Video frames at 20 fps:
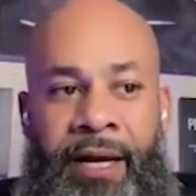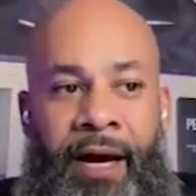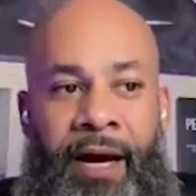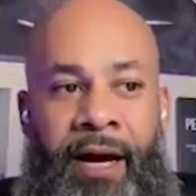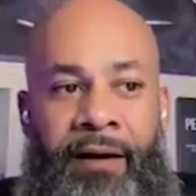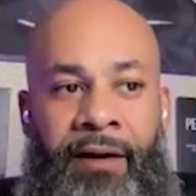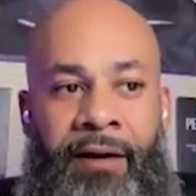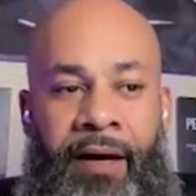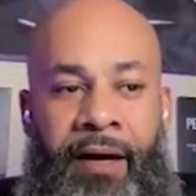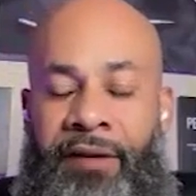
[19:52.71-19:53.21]

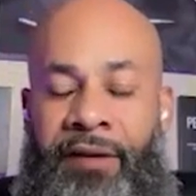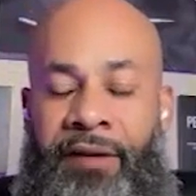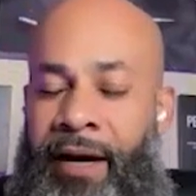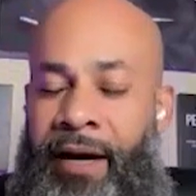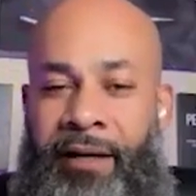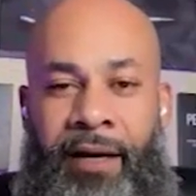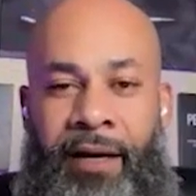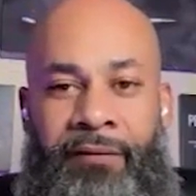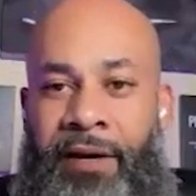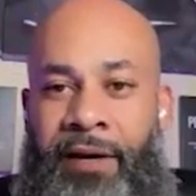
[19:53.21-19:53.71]
I've
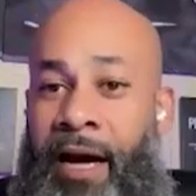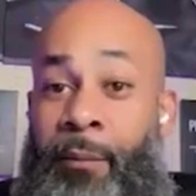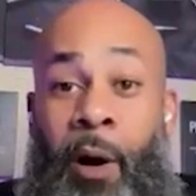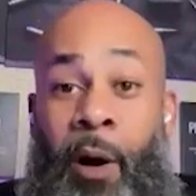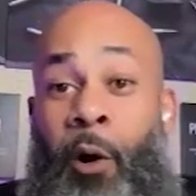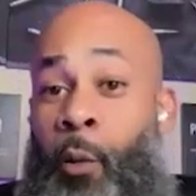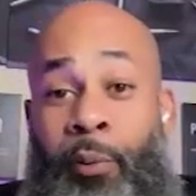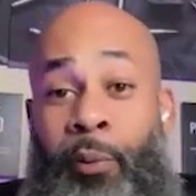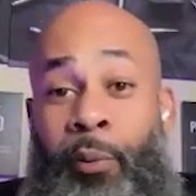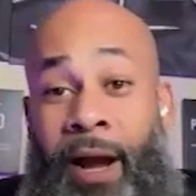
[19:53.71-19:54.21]
got my
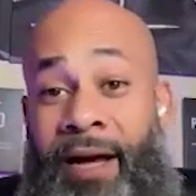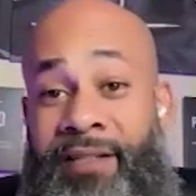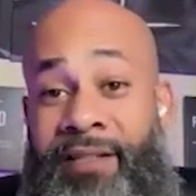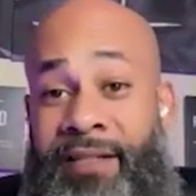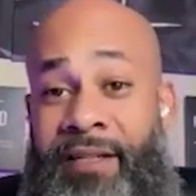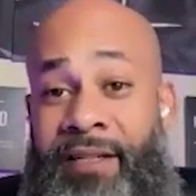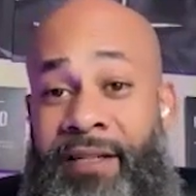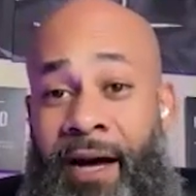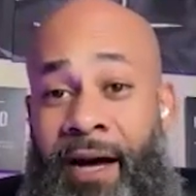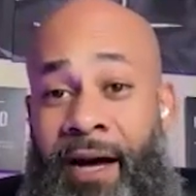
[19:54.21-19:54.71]
own
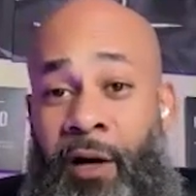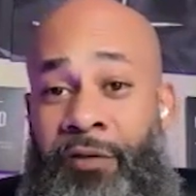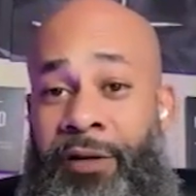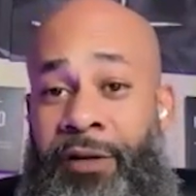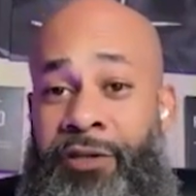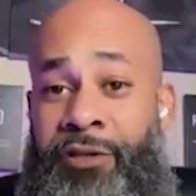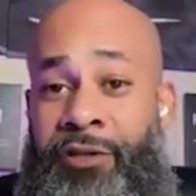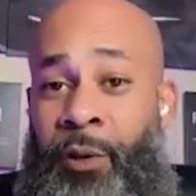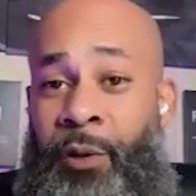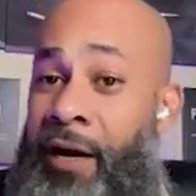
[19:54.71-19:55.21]
process out
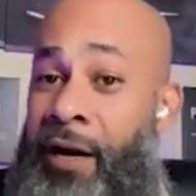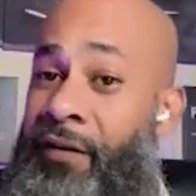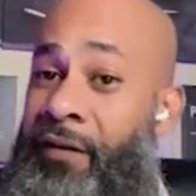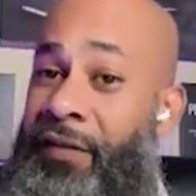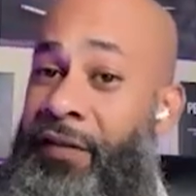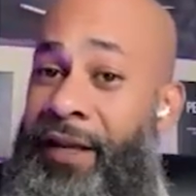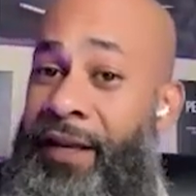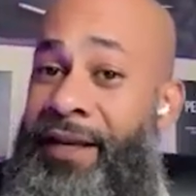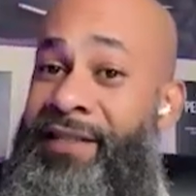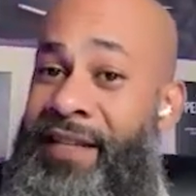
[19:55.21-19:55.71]
there, so
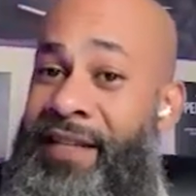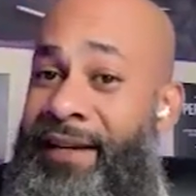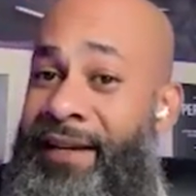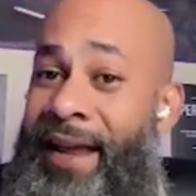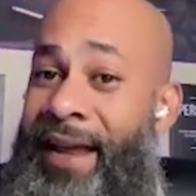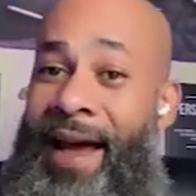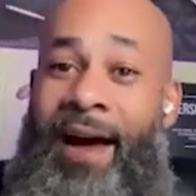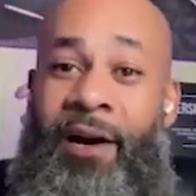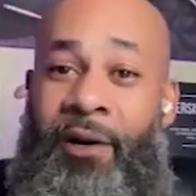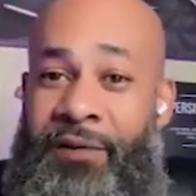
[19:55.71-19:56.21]
everything is in
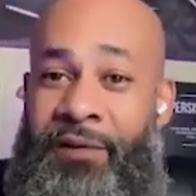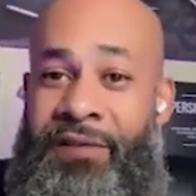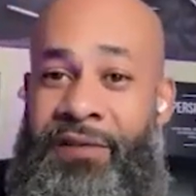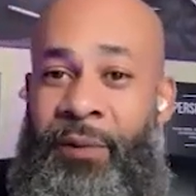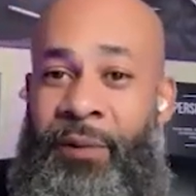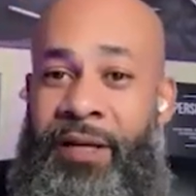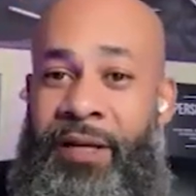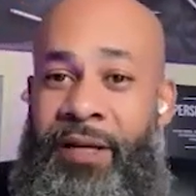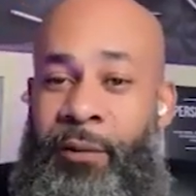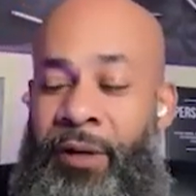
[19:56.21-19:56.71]
house.
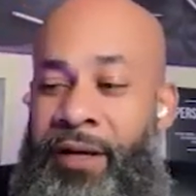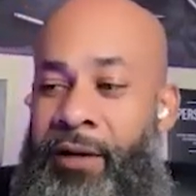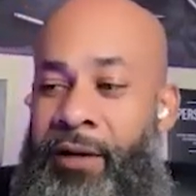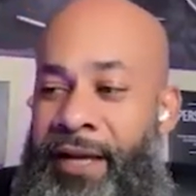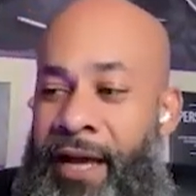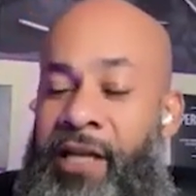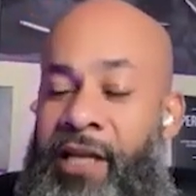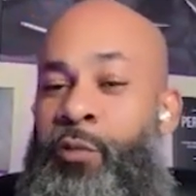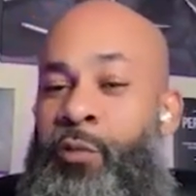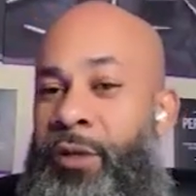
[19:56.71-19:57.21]
We
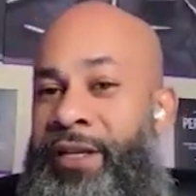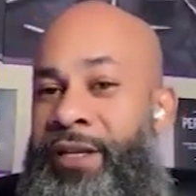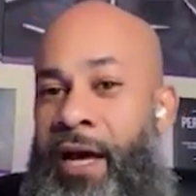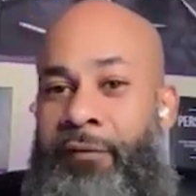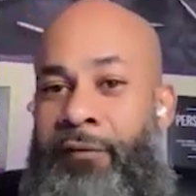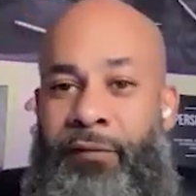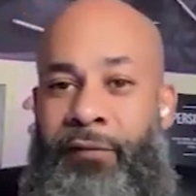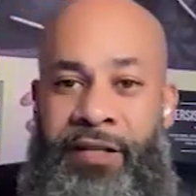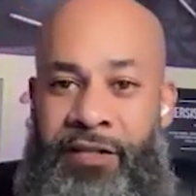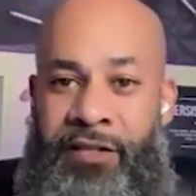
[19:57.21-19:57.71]

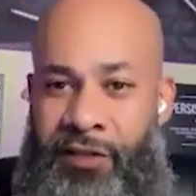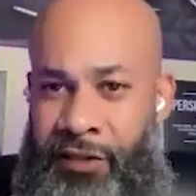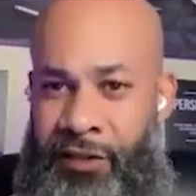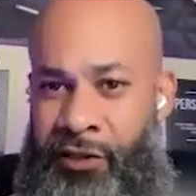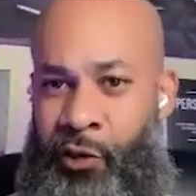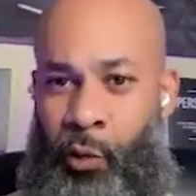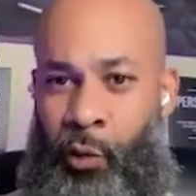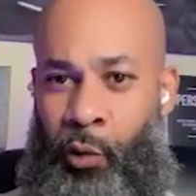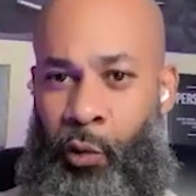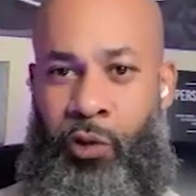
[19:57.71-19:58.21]
definitely
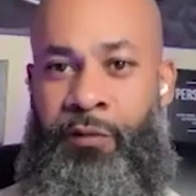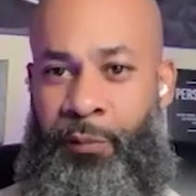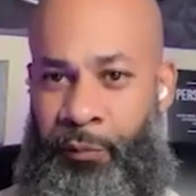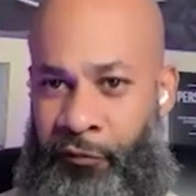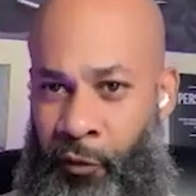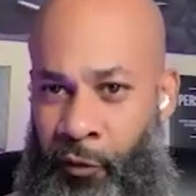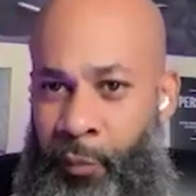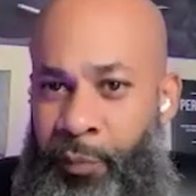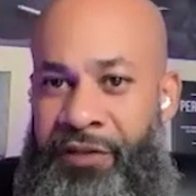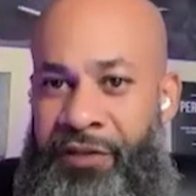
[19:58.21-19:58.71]
source
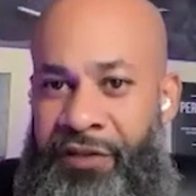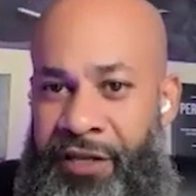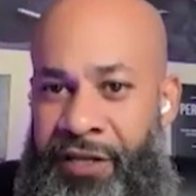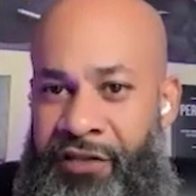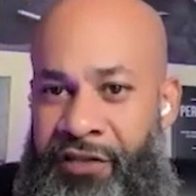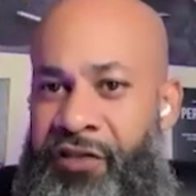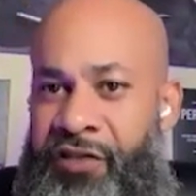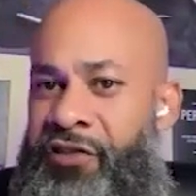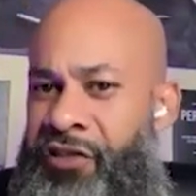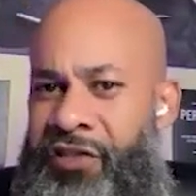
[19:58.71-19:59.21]
for
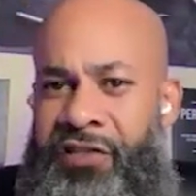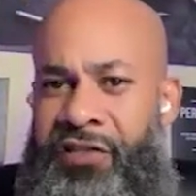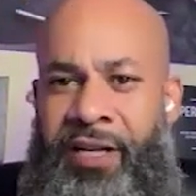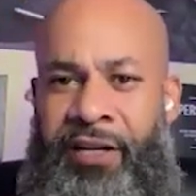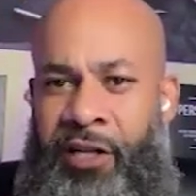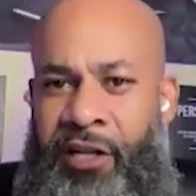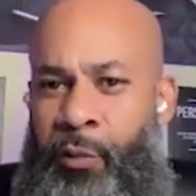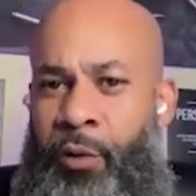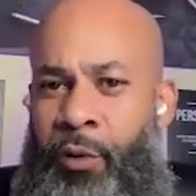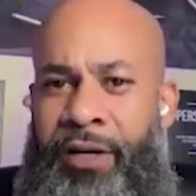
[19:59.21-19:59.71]
positions just
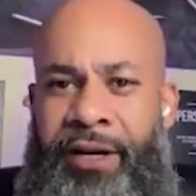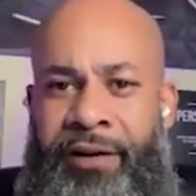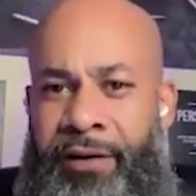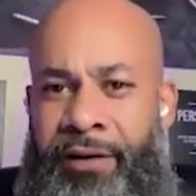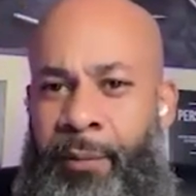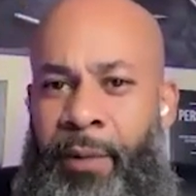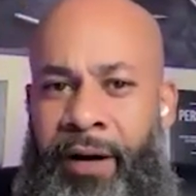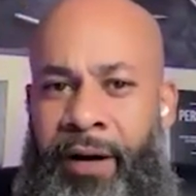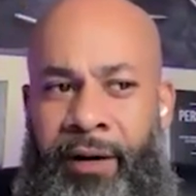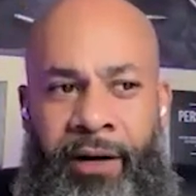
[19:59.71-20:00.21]
like you would here
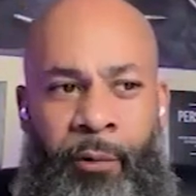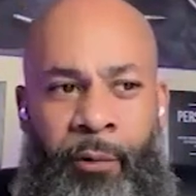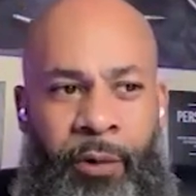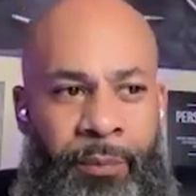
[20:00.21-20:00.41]
in America.